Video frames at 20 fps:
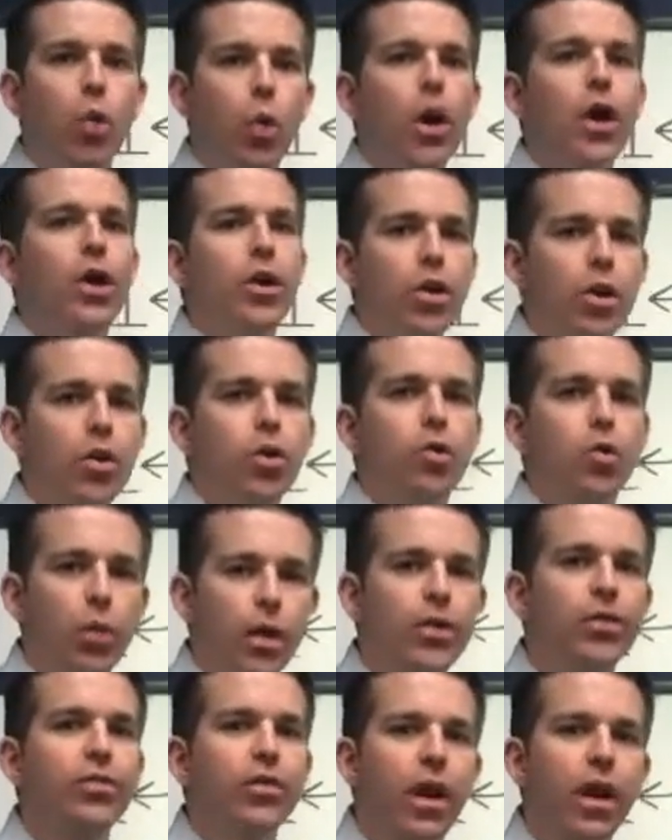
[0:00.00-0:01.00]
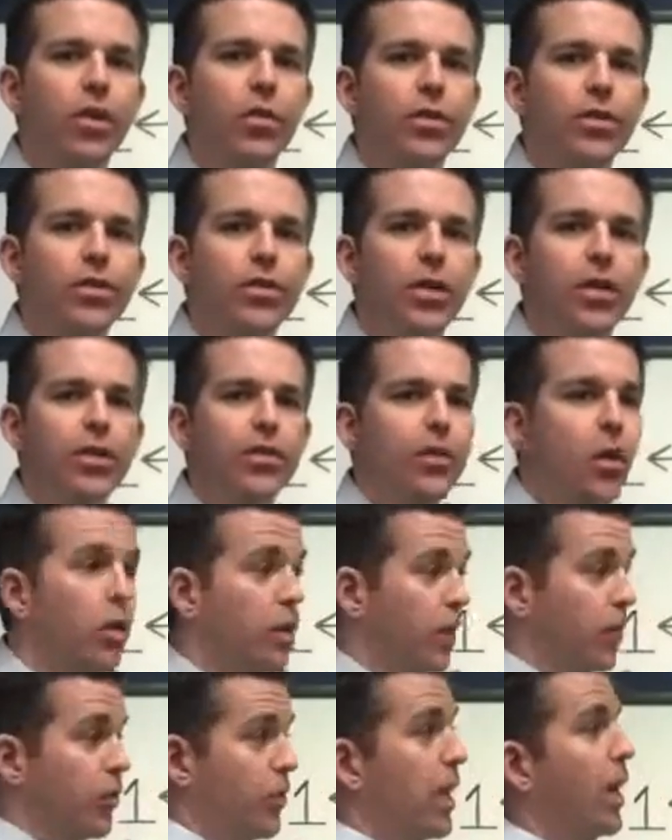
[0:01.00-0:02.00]
where your risk tolerance is
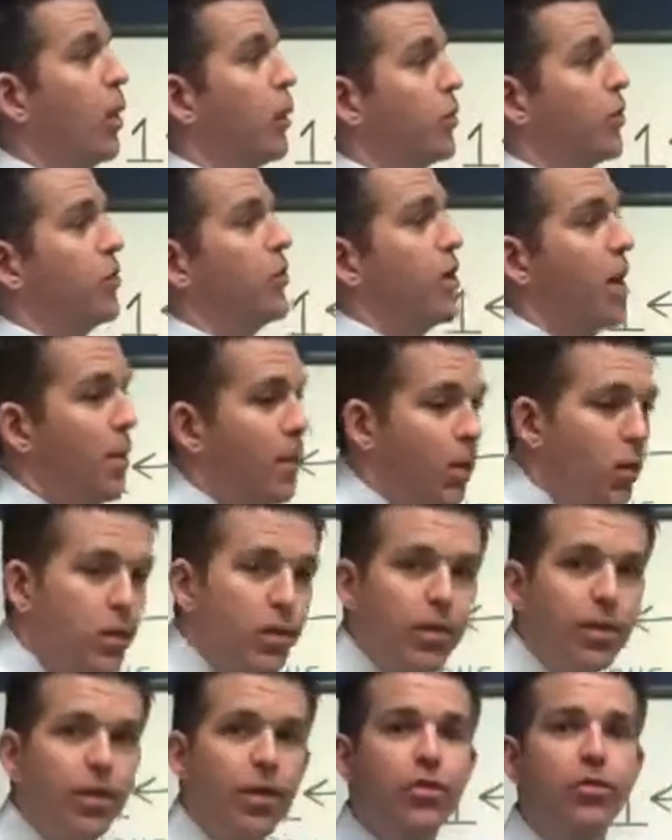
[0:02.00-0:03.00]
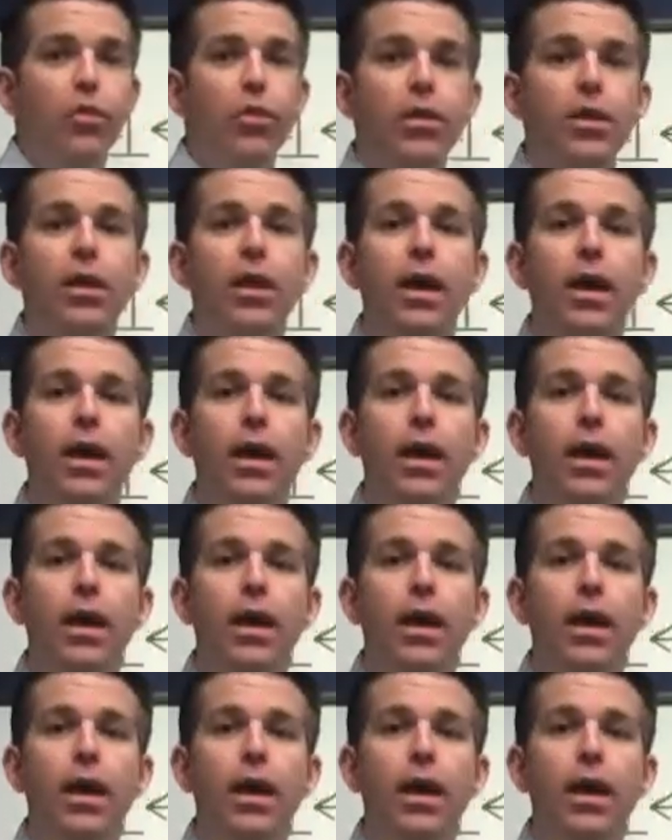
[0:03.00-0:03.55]
on a scale similar to this one,